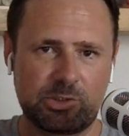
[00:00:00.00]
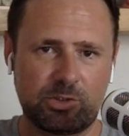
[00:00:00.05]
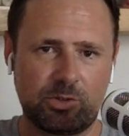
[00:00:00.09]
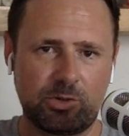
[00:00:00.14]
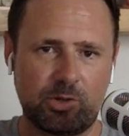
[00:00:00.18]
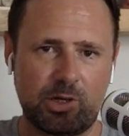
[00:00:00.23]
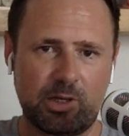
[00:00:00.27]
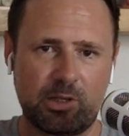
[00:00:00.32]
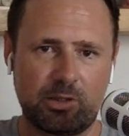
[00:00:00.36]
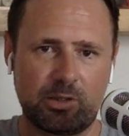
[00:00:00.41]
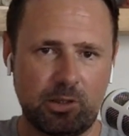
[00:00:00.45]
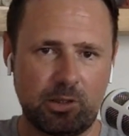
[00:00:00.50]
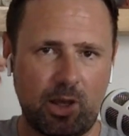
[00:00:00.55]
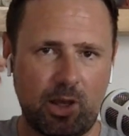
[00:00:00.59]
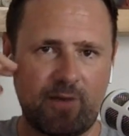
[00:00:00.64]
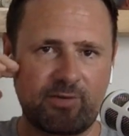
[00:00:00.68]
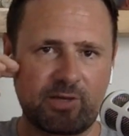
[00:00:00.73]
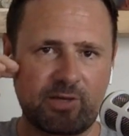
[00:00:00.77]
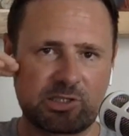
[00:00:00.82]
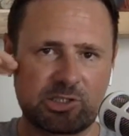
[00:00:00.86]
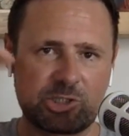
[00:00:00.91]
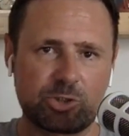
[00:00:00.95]

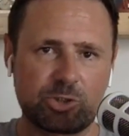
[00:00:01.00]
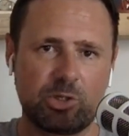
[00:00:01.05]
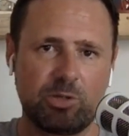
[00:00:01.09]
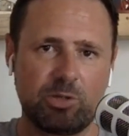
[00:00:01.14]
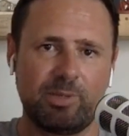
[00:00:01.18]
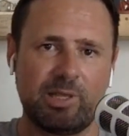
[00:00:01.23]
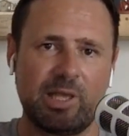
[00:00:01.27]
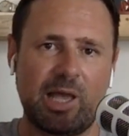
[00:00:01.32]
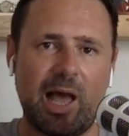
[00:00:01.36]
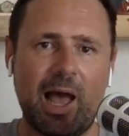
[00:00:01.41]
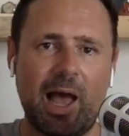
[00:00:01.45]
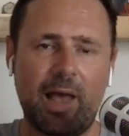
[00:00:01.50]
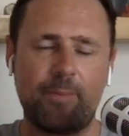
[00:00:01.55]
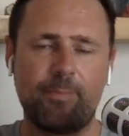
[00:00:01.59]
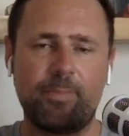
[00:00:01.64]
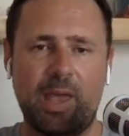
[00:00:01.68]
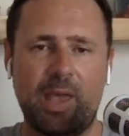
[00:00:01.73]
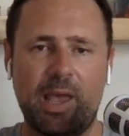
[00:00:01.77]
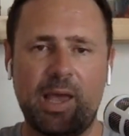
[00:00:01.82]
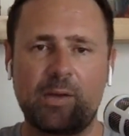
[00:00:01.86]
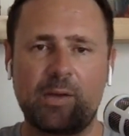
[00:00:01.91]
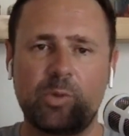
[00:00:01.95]
have extremely high
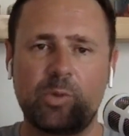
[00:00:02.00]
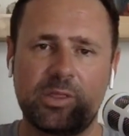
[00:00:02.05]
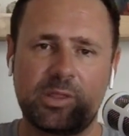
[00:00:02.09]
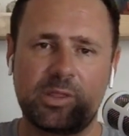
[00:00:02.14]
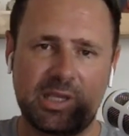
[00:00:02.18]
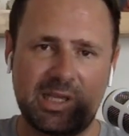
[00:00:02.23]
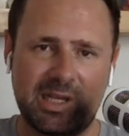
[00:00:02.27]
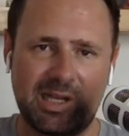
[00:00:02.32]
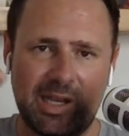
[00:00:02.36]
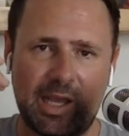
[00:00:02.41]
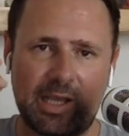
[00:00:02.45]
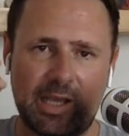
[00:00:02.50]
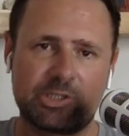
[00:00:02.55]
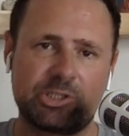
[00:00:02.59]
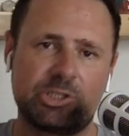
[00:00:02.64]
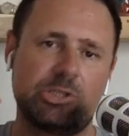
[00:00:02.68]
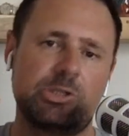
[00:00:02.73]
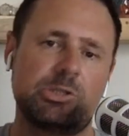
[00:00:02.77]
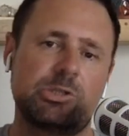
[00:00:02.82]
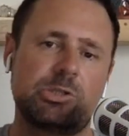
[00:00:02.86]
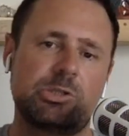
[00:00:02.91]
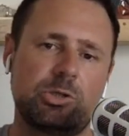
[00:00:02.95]
bandwidth
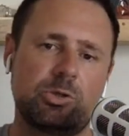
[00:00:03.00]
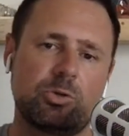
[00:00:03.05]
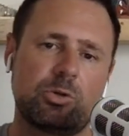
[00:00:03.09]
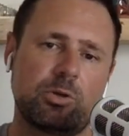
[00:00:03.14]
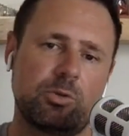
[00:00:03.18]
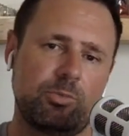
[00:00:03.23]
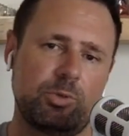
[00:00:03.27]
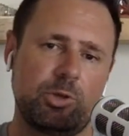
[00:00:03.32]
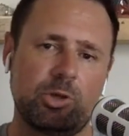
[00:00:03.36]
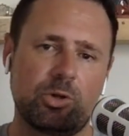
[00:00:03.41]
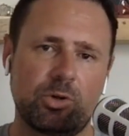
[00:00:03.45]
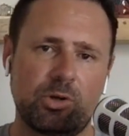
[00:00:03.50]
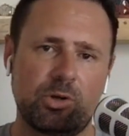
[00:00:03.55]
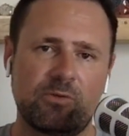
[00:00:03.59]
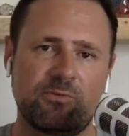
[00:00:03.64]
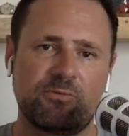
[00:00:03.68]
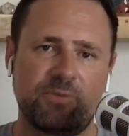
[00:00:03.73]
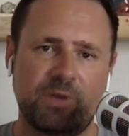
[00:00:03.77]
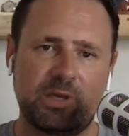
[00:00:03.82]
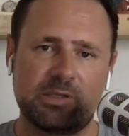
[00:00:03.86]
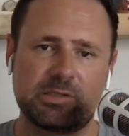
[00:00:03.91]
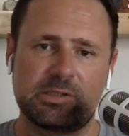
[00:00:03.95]
connection to computer
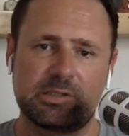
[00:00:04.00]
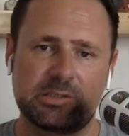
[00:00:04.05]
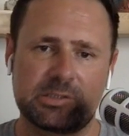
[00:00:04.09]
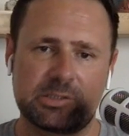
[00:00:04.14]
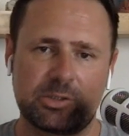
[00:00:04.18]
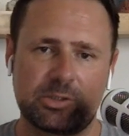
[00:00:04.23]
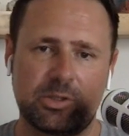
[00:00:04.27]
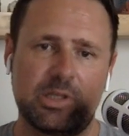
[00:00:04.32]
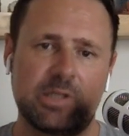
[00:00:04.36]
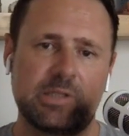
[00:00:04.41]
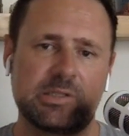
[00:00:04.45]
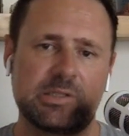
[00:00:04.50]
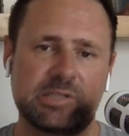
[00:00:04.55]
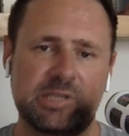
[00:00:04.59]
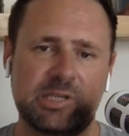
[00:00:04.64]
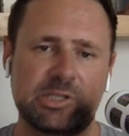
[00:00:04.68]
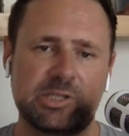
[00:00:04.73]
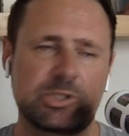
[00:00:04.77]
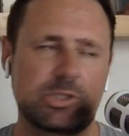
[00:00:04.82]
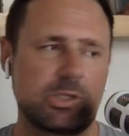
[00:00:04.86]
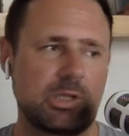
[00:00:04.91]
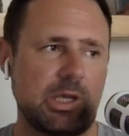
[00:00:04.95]
interfaces, so
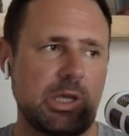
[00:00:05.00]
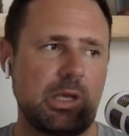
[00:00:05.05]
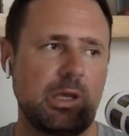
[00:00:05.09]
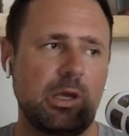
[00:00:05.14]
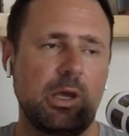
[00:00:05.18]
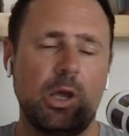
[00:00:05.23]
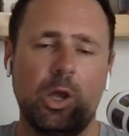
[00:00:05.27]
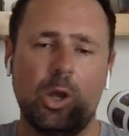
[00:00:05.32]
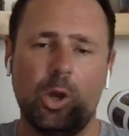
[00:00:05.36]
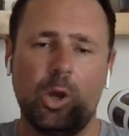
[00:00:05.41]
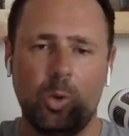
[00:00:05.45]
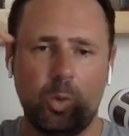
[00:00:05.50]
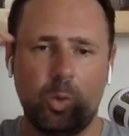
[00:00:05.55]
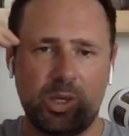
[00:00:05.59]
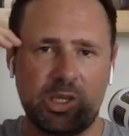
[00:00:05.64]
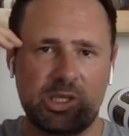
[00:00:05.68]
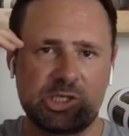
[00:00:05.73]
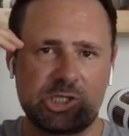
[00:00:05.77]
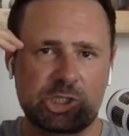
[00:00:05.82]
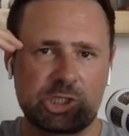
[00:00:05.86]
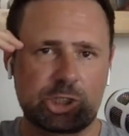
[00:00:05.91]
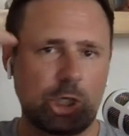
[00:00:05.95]
that we
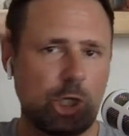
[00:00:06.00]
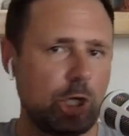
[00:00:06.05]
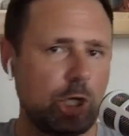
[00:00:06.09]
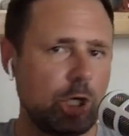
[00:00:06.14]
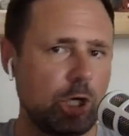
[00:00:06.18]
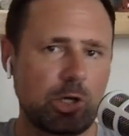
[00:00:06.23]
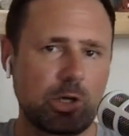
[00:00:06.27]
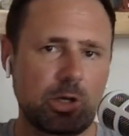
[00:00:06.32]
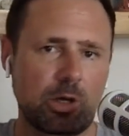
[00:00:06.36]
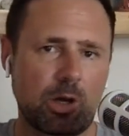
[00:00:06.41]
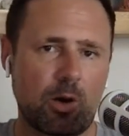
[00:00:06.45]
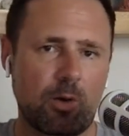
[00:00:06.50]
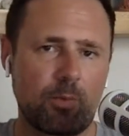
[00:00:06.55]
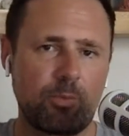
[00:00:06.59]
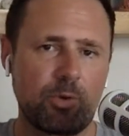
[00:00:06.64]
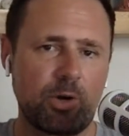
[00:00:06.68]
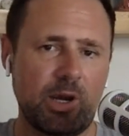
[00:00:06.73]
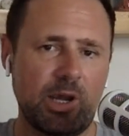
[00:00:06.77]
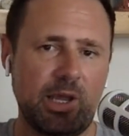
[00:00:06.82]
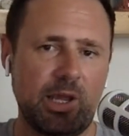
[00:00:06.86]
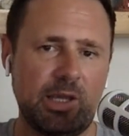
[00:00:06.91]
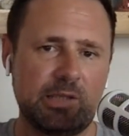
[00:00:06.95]
can just hook our
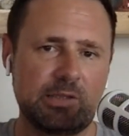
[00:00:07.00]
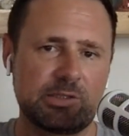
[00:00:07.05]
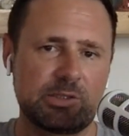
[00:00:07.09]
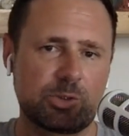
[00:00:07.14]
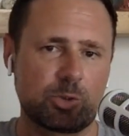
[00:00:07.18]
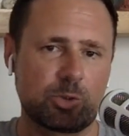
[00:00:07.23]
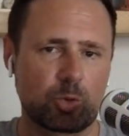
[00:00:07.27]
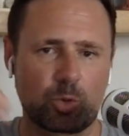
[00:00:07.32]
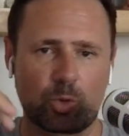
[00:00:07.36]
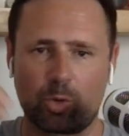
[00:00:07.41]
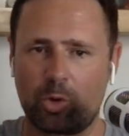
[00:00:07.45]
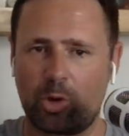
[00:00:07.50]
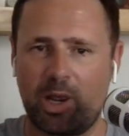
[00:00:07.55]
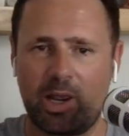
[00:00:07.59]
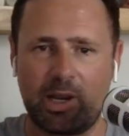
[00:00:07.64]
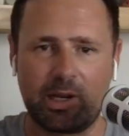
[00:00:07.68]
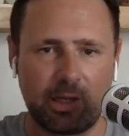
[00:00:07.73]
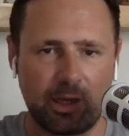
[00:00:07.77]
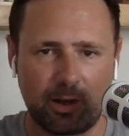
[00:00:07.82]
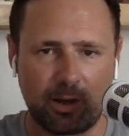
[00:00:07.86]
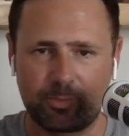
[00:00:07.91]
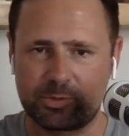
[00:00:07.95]
brains
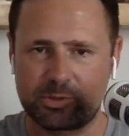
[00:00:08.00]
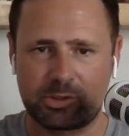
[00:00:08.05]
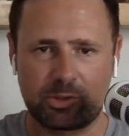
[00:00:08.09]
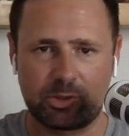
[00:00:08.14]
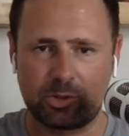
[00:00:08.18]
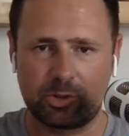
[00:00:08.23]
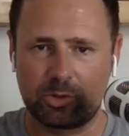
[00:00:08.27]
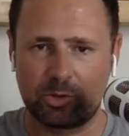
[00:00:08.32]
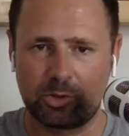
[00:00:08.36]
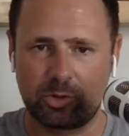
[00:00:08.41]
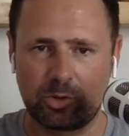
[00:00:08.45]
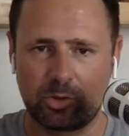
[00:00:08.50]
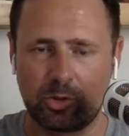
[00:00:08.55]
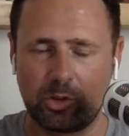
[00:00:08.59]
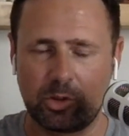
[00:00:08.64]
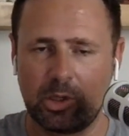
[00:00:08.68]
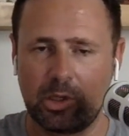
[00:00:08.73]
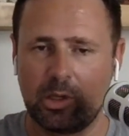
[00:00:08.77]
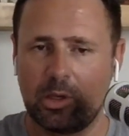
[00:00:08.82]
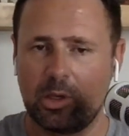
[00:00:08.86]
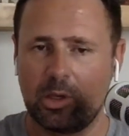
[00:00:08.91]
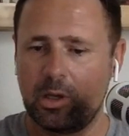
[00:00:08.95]
right up to
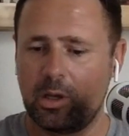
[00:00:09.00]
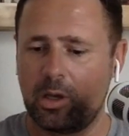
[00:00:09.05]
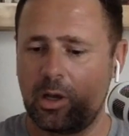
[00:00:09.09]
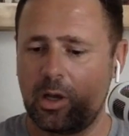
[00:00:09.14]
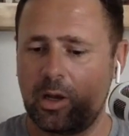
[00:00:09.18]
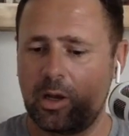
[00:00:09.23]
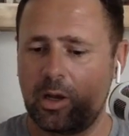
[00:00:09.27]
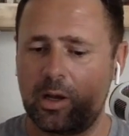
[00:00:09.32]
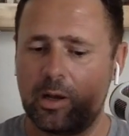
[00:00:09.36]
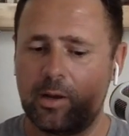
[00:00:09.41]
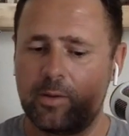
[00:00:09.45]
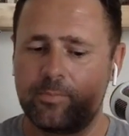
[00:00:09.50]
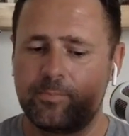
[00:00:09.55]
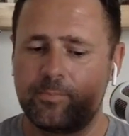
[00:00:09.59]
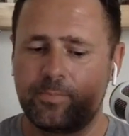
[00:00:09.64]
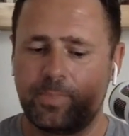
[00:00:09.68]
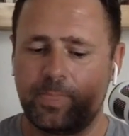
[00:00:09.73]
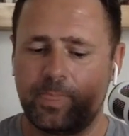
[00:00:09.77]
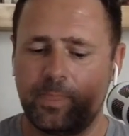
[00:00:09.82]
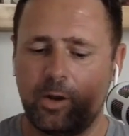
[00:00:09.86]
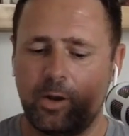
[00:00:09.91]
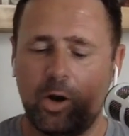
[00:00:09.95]

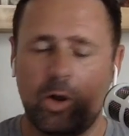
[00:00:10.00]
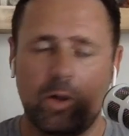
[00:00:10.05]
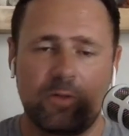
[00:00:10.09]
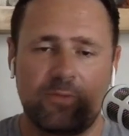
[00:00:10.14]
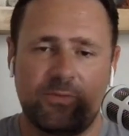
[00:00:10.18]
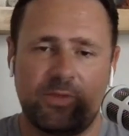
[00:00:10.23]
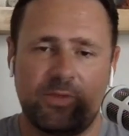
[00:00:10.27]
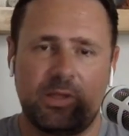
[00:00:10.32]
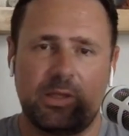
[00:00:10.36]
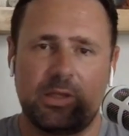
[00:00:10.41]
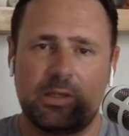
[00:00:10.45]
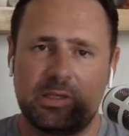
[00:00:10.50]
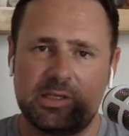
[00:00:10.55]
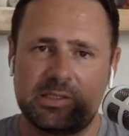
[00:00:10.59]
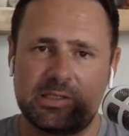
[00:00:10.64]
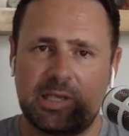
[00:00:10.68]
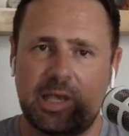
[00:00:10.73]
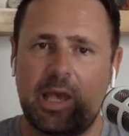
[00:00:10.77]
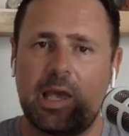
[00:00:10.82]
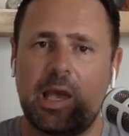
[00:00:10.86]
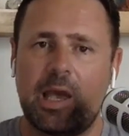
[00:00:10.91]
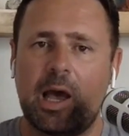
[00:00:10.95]
all of
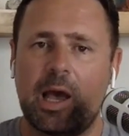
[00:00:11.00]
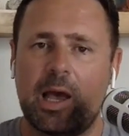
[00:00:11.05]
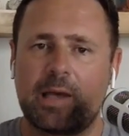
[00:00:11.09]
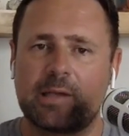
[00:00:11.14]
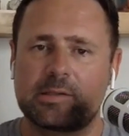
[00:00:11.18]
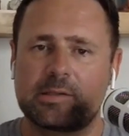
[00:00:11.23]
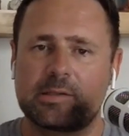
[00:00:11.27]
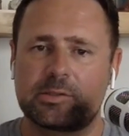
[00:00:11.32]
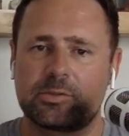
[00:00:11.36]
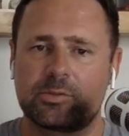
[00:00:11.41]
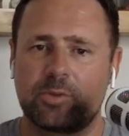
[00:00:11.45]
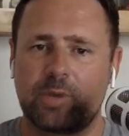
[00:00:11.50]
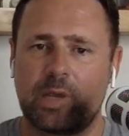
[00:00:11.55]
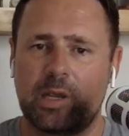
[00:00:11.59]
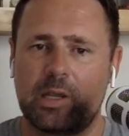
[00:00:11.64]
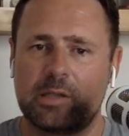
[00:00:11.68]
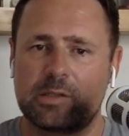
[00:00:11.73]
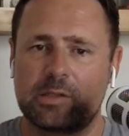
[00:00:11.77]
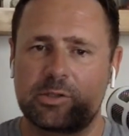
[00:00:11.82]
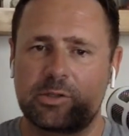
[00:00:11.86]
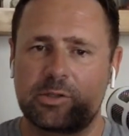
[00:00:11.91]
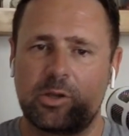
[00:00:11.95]
these AIs,
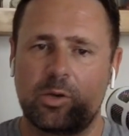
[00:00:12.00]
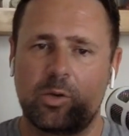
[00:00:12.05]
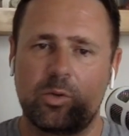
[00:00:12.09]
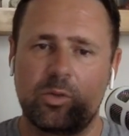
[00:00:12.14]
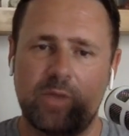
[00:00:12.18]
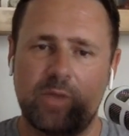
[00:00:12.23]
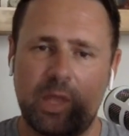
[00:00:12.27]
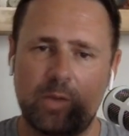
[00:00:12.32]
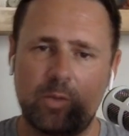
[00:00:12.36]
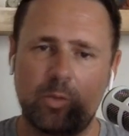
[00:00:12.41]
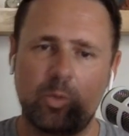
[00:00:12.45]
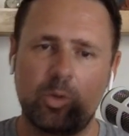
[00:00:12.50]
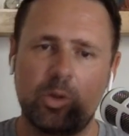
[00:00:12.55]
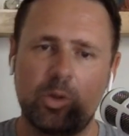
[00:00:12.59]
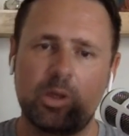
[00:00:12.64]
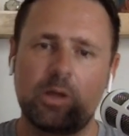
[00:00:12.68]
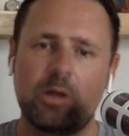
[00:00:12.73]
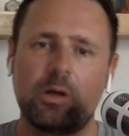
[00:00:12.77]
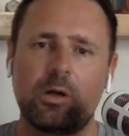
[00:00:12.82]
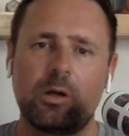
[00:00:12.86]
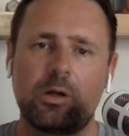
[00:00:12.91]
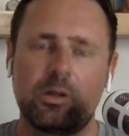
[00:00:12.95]
right? So that then
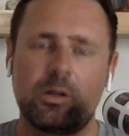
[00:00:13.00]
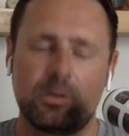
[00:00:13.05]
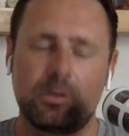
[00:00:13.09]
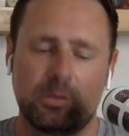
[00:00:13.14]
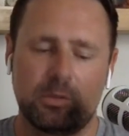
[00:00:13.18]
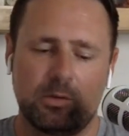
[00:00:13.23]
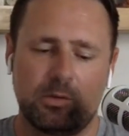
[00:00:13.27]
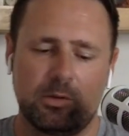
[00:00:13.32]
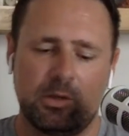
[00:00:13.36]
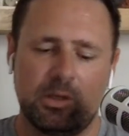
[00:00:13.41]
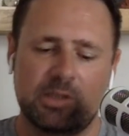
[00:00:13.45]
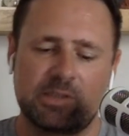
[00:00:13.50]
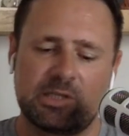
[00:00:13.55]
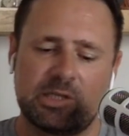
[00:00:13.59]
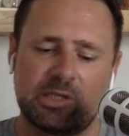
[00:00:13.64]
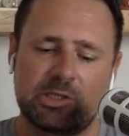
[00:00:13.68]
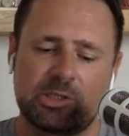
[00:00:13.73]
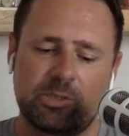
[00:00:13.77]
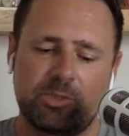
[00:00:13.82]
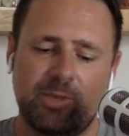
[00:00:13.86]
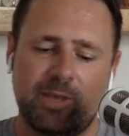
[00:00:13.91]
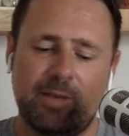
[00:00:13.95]
we'll
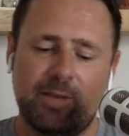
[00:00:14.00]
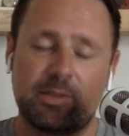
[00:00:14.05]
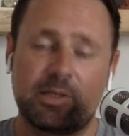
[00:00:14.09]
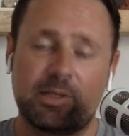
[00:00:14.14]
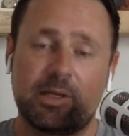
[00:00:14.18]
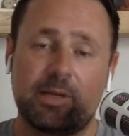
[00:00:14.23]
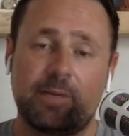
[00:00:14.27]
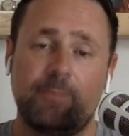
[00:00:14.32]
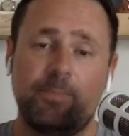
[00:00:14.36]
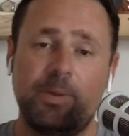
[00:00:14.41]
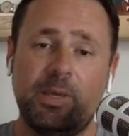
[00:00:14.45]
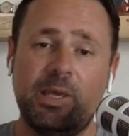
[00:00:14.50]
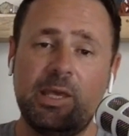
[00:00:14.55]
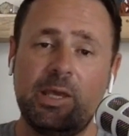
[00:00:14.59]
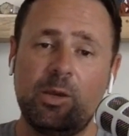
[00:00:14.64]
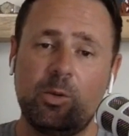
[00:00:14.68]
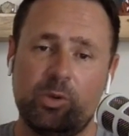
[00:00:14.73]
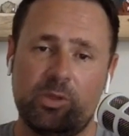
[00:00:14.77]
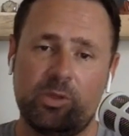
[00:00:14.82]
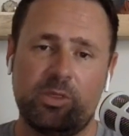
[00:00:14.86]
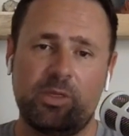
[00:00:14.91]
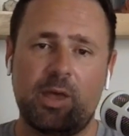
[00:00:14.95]
essentially be able to
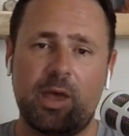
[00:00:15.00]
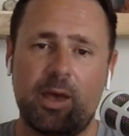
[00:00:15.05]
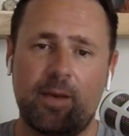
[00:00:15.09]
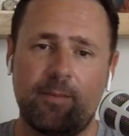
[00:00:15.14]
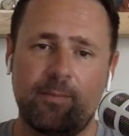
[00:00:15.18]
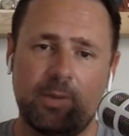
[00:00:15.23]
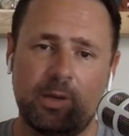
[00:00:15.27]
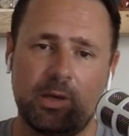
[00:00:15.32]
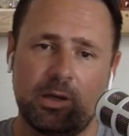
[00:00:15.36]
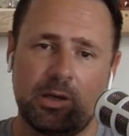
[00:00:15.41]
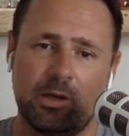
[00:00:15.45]
compete with them